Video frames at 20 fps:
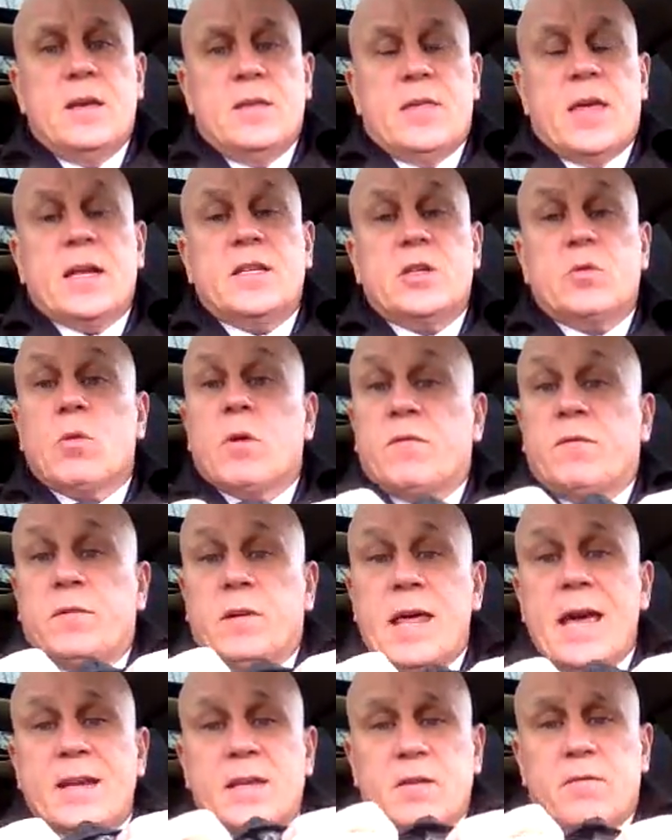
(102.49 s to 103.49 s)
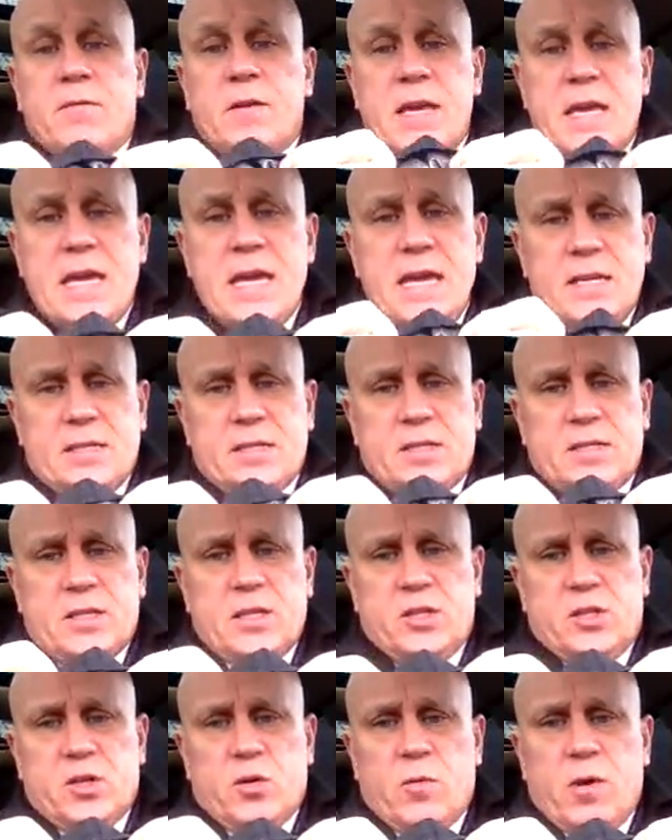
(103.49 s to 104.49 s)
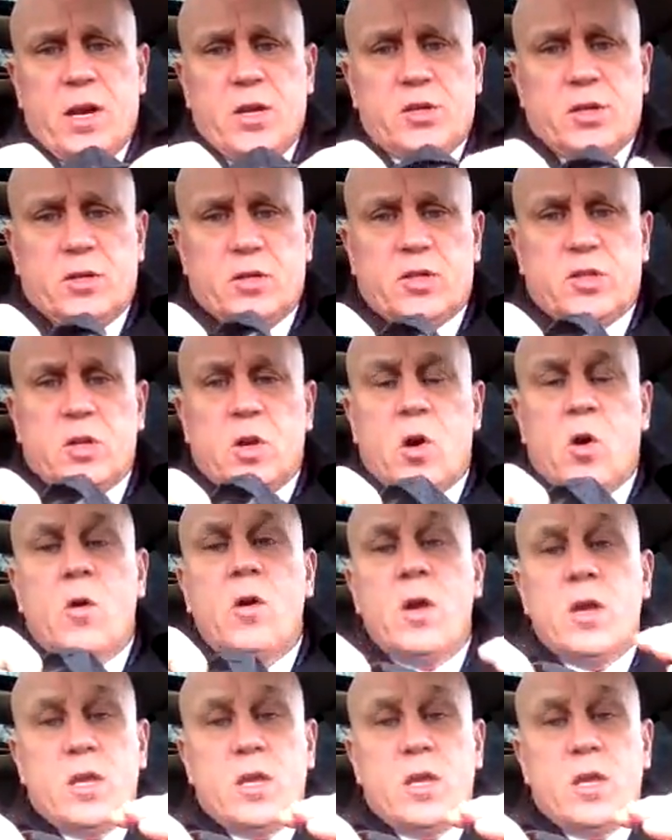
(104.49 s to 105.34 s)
that's a reflective heat situation. So